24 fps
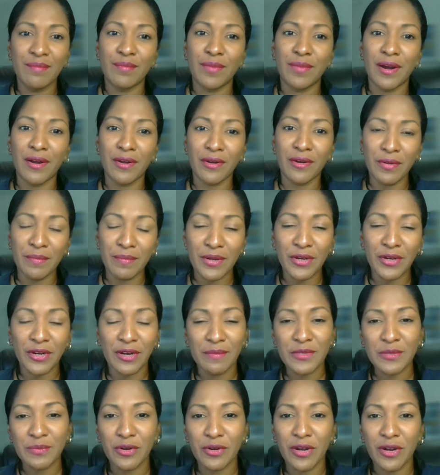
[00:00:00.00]
borrowing
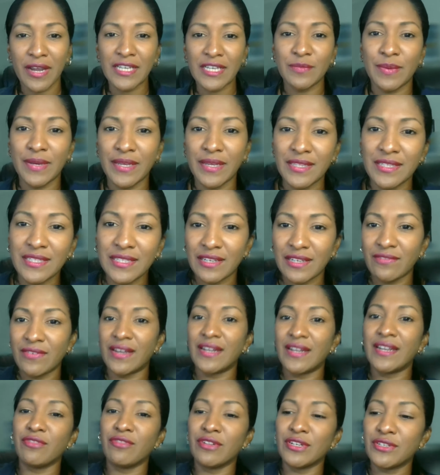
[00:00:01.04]
becomes more expensive,
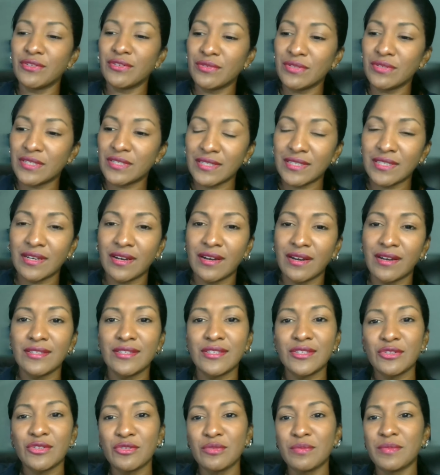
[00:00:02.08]
and it reduces
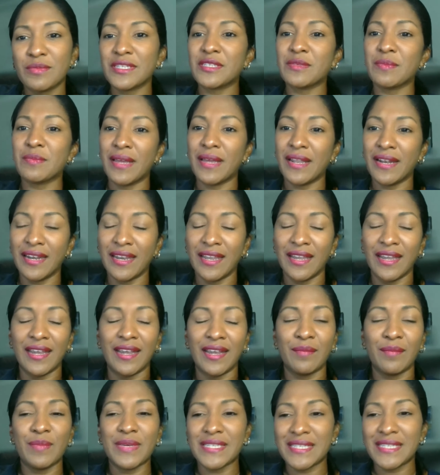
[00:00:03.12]
consumer
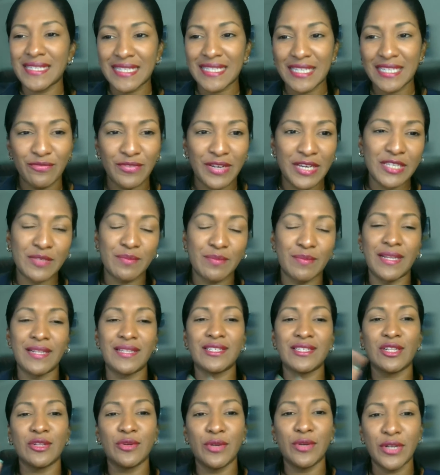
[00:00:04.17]
spending, business
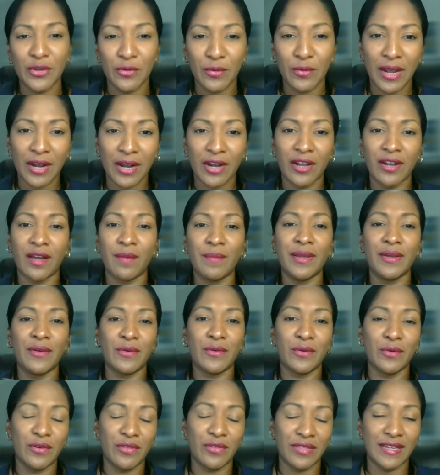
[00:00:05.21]
investments, slowing down economic
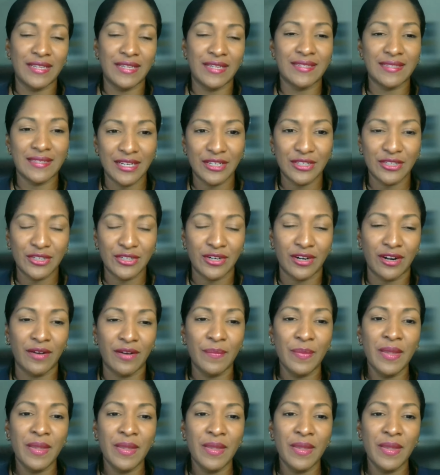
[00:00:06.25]
growth, etc.